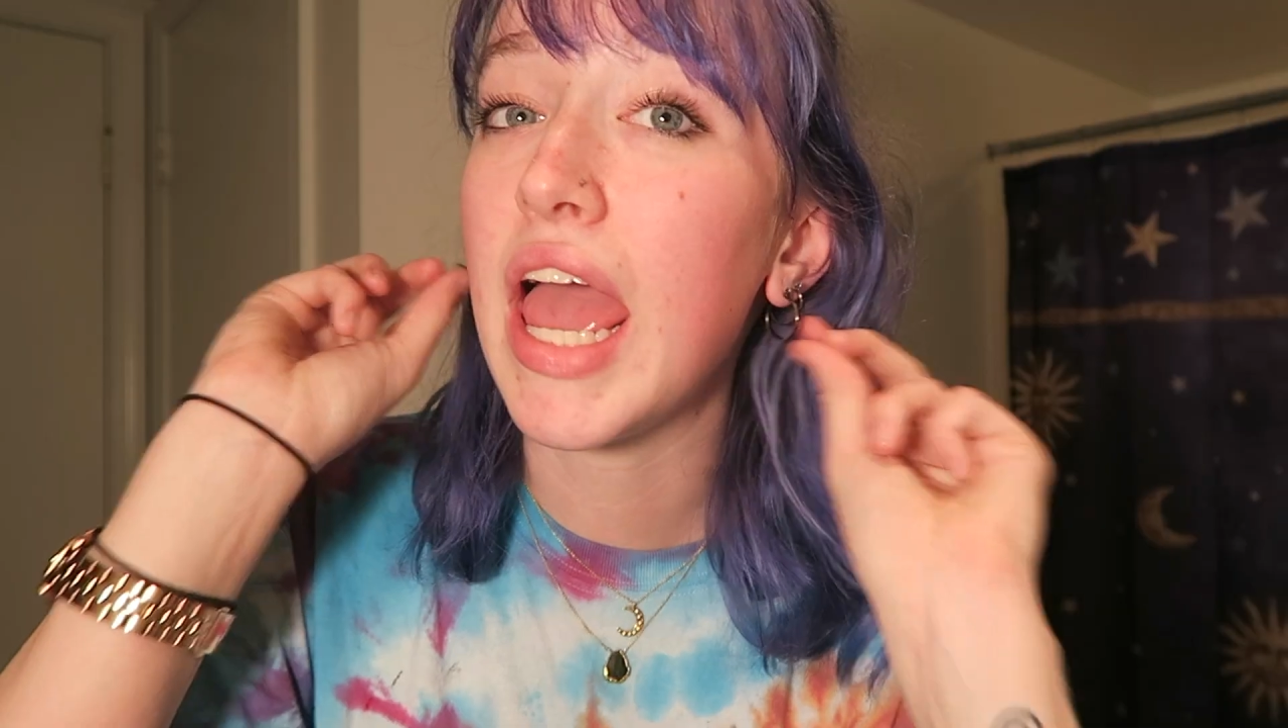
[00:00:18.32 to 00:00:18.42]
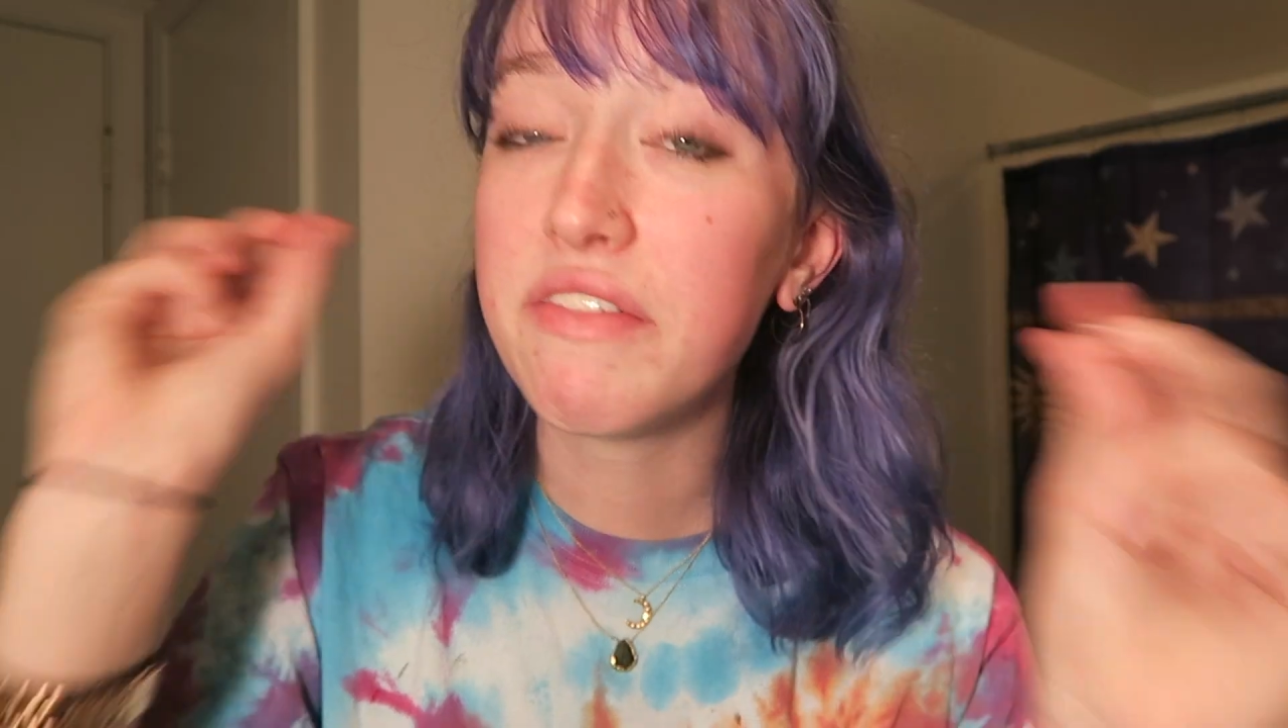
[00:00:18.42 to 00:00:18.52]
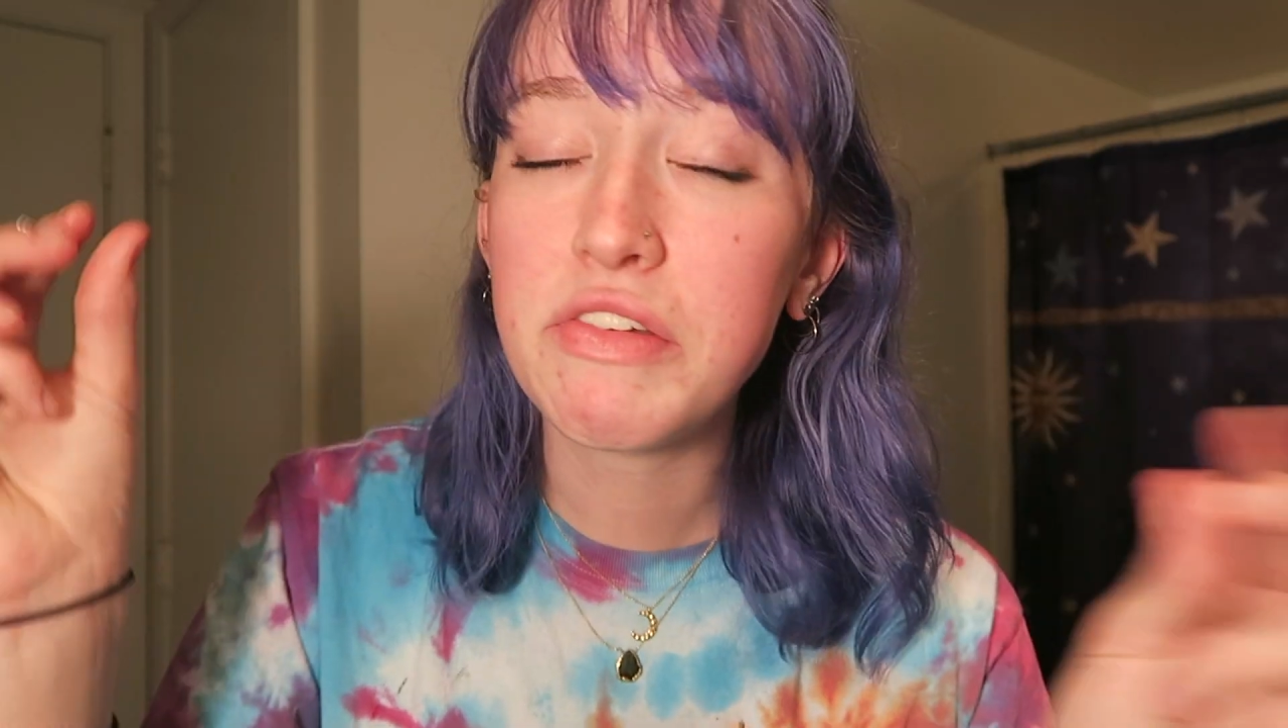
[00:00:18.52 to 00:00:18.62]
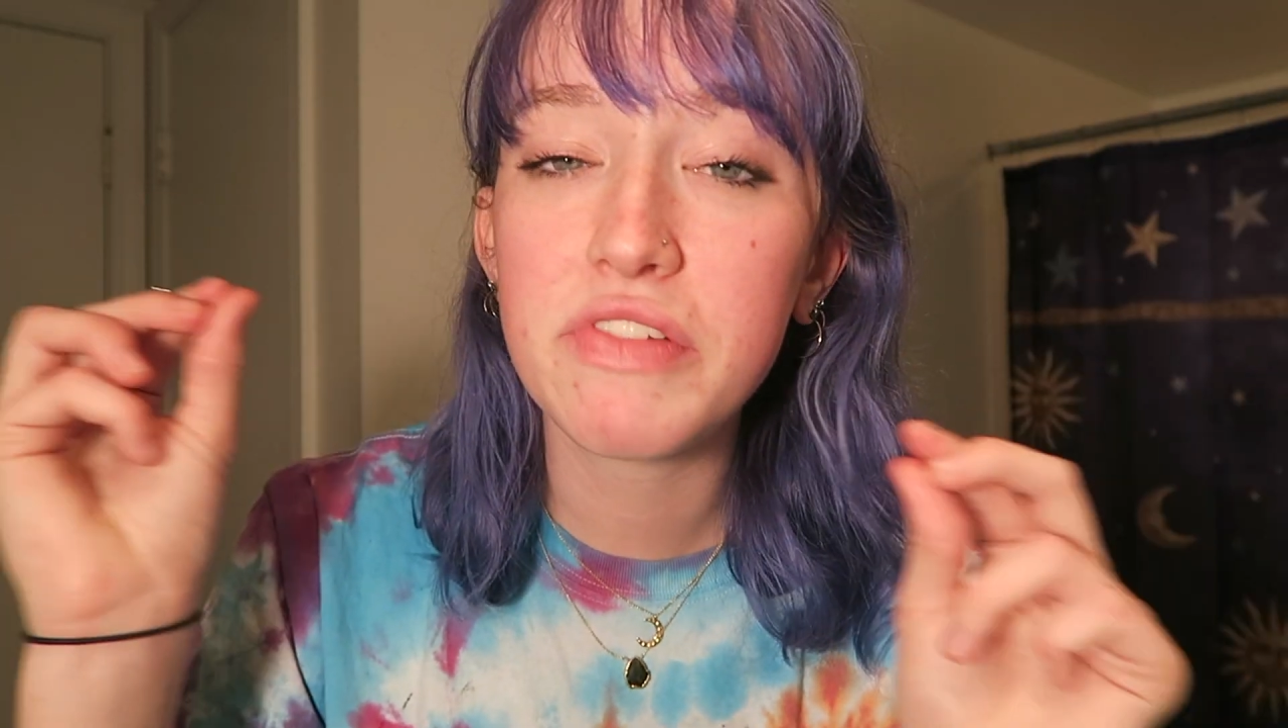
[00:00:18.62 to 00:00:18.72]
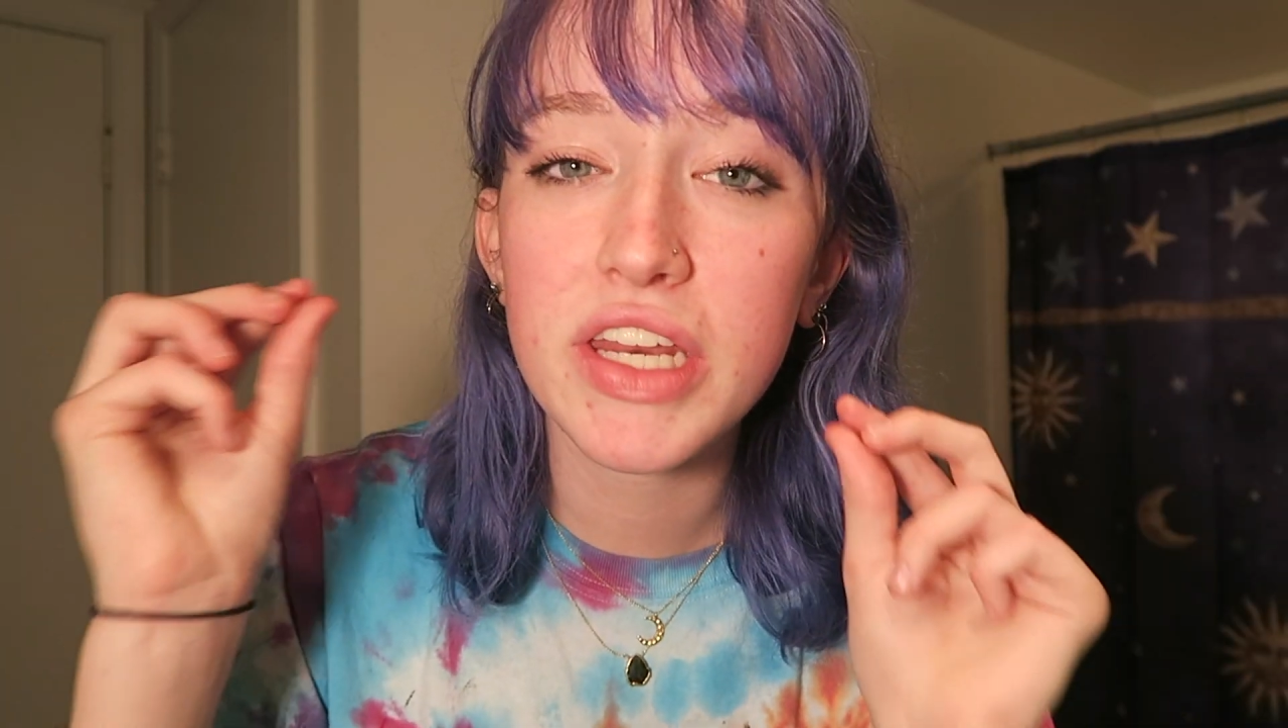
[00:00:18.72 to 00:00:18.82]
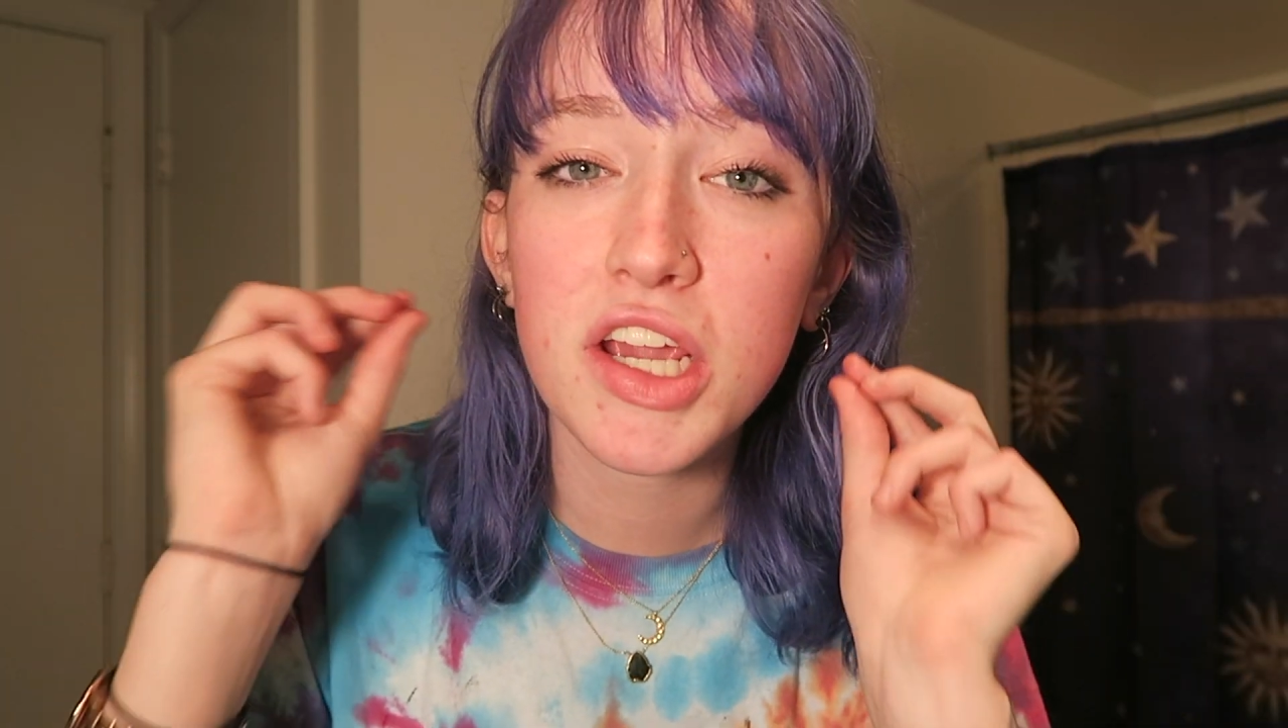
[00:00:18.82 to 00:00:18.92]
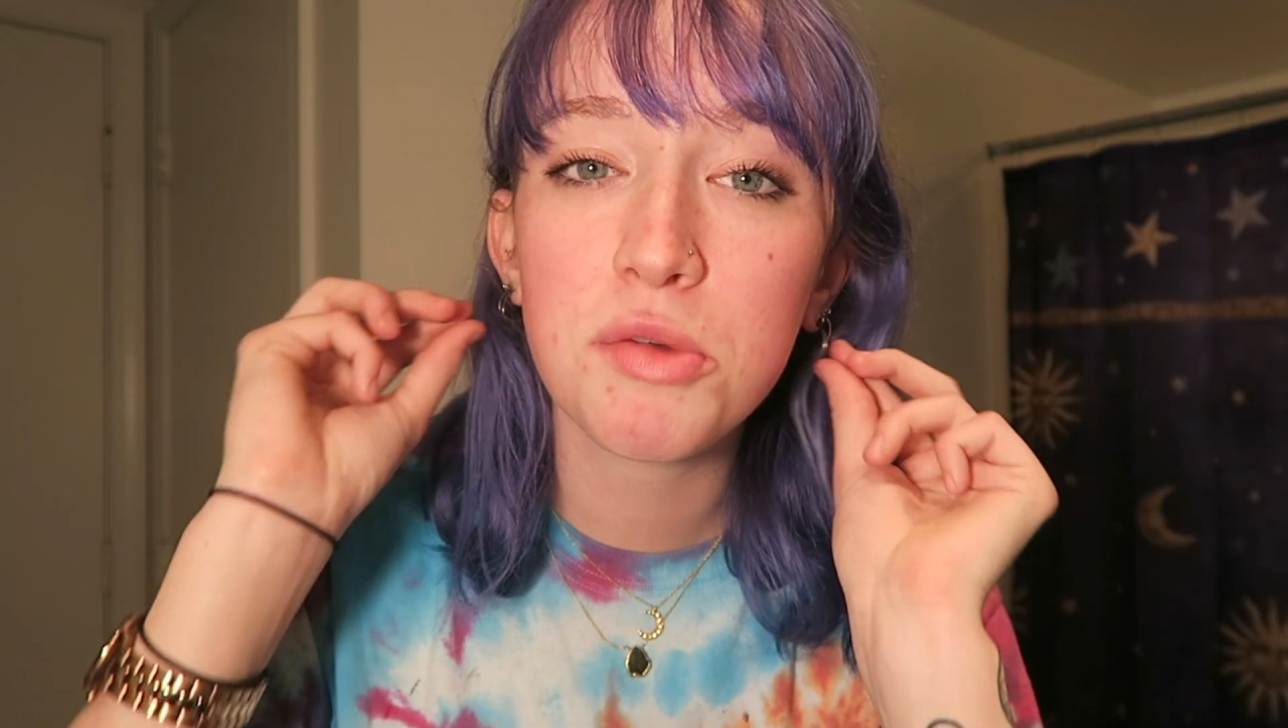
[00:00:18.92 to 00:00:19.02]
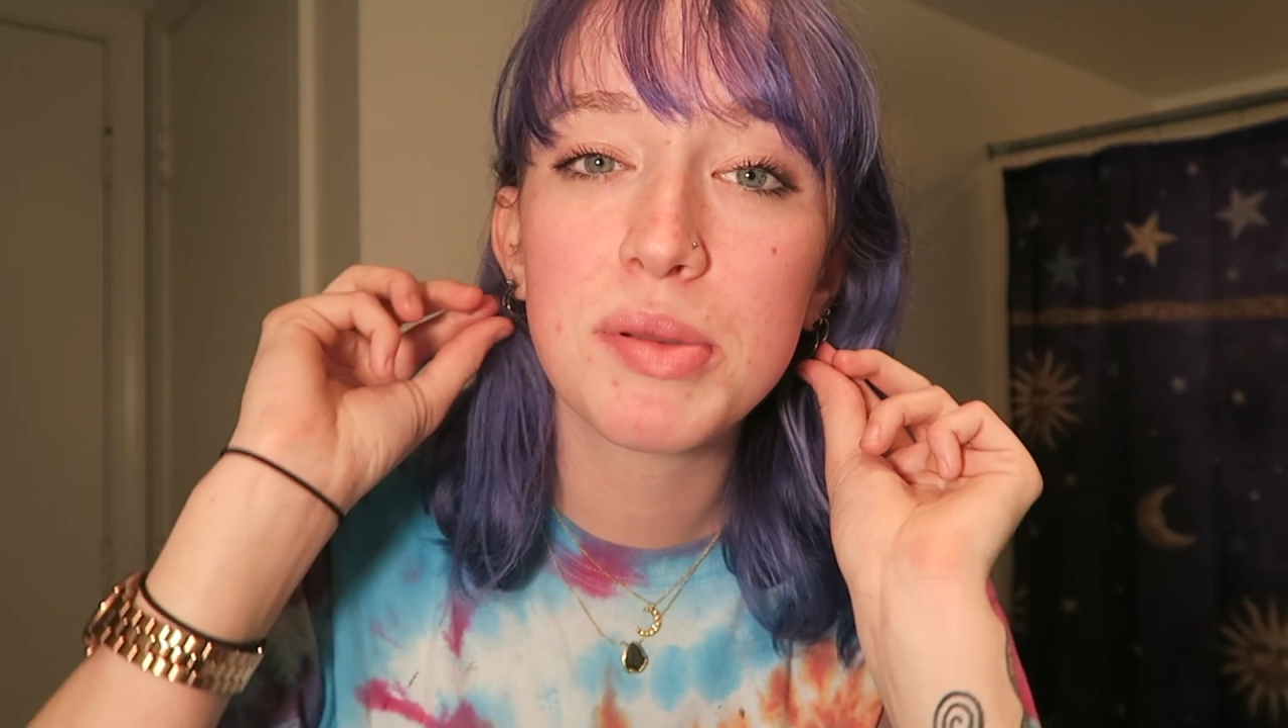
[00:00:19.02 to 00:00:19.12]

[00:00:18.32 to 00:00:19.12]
I have a video